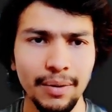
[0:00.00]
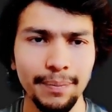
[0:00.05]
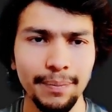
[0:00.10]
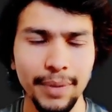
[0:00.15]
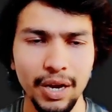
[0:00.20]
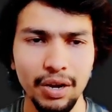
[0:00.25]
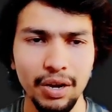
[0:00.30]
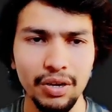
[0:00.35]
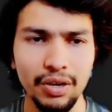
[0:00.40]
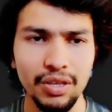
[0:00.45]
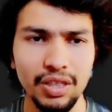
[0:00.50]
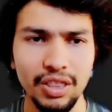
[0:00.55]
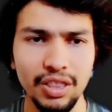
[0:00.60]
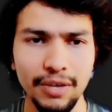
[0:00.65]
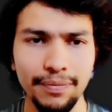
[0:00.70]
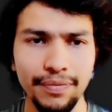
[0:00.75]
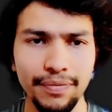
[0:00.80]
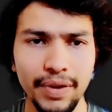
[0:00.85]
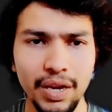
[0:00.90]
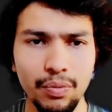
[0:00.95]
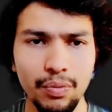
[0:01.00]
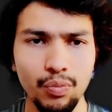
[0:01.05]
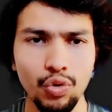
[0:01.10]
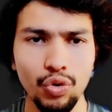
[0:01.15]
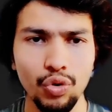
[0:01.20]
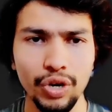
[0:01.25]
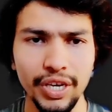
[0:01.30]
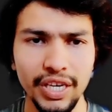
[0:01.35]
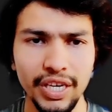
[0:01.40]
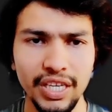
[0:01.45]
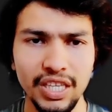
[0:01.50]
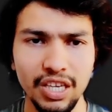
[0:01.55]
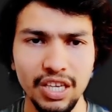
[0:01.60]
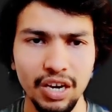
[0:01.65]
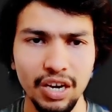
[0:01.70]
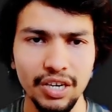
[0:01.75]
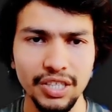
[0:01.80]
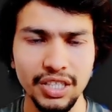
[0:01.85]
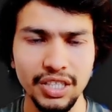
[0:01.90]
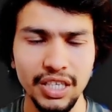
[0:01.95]
because the fill mode is
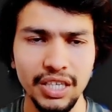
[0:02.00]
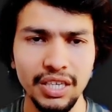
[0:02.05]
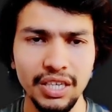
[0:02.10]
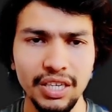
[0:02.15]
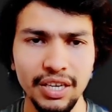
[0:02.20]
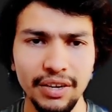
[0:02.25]
constant.